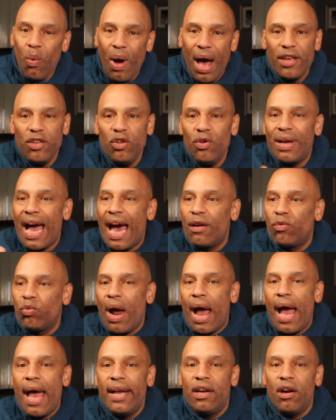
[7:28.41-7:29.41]
While you got
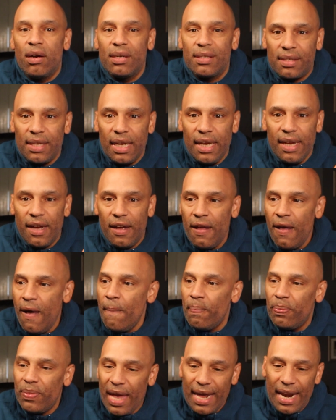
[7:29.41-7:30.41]
Ryan Garcia,
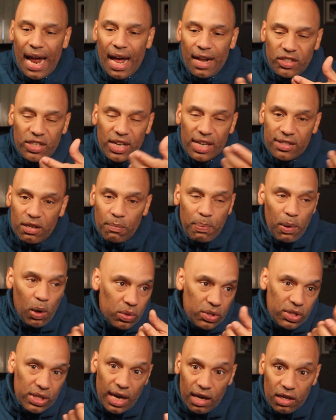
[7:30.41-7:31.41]
and I'll just
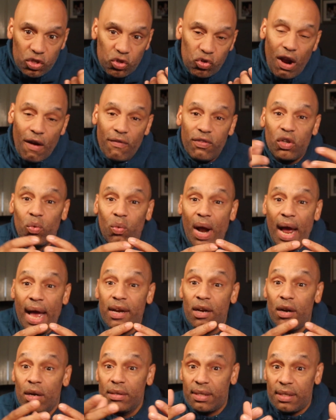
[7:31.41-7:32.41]
oppose Terence Crawford to
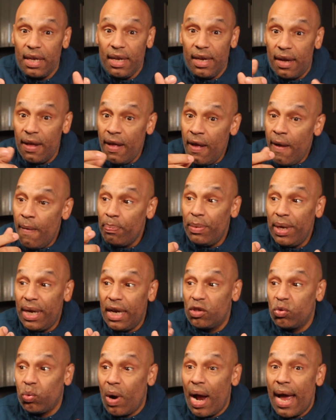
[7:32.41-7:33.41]
Ryan Garcia,
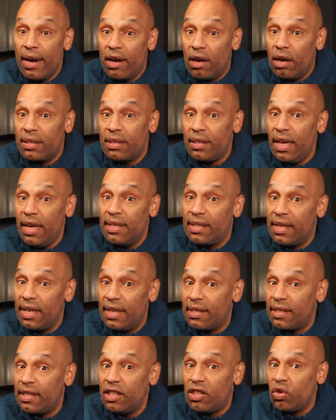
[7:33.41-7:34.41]
because Ryan Garcia is in
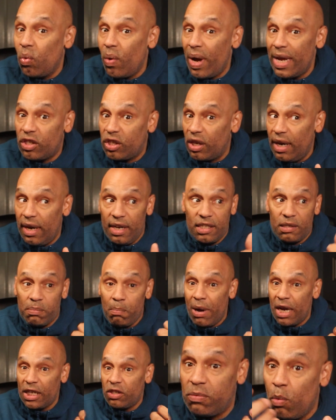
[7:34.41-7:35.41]
a situation that is
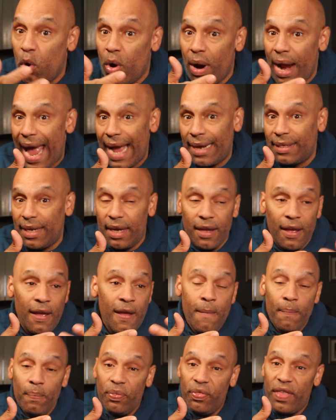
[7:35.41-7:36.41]
much more hectic
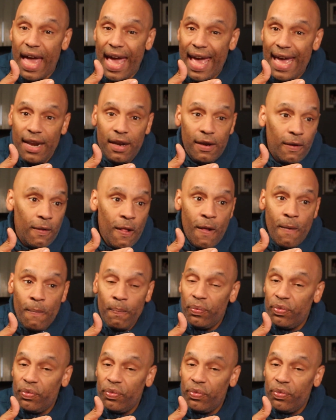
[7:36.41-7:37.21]
than